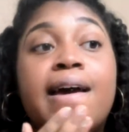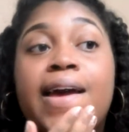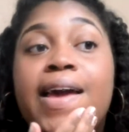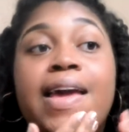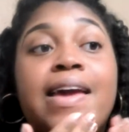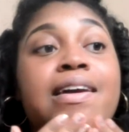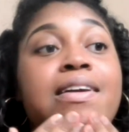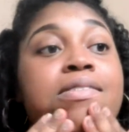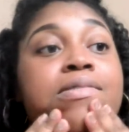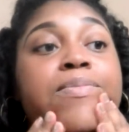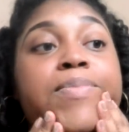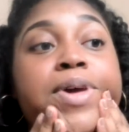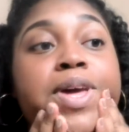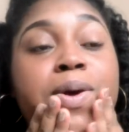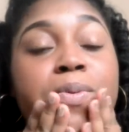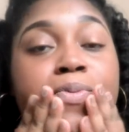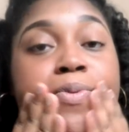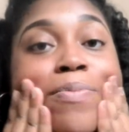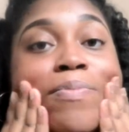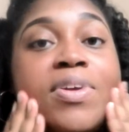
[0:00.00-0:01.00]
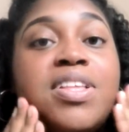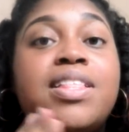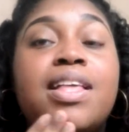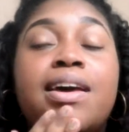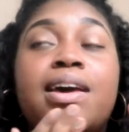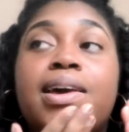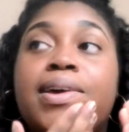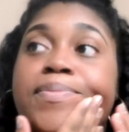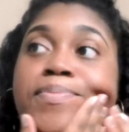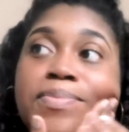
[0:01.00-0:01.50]
And people be
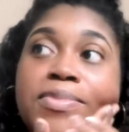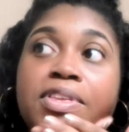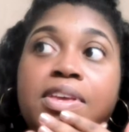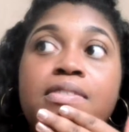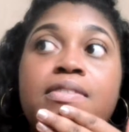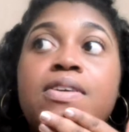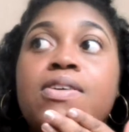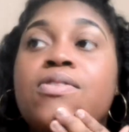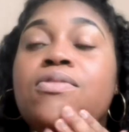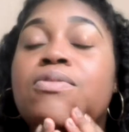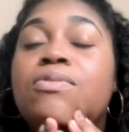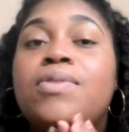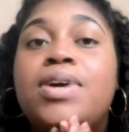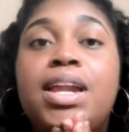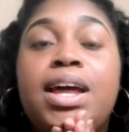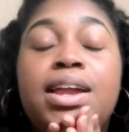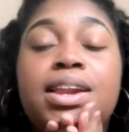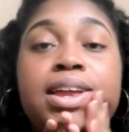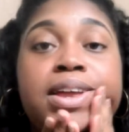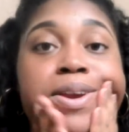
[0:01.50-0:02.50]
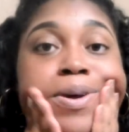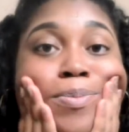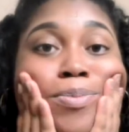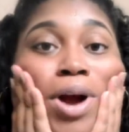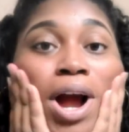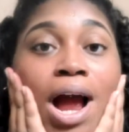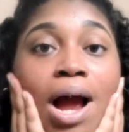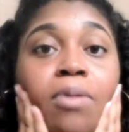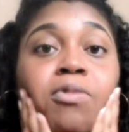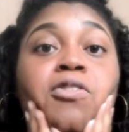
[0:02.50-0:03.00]
like, what I need a
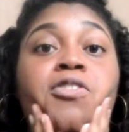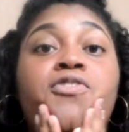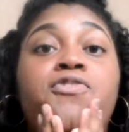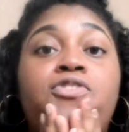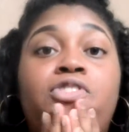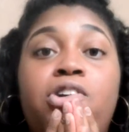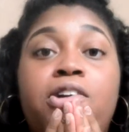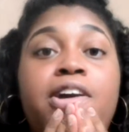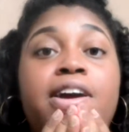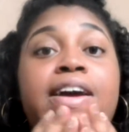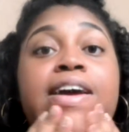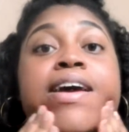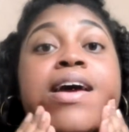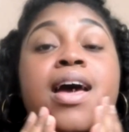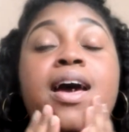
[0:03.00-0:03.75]
primer for?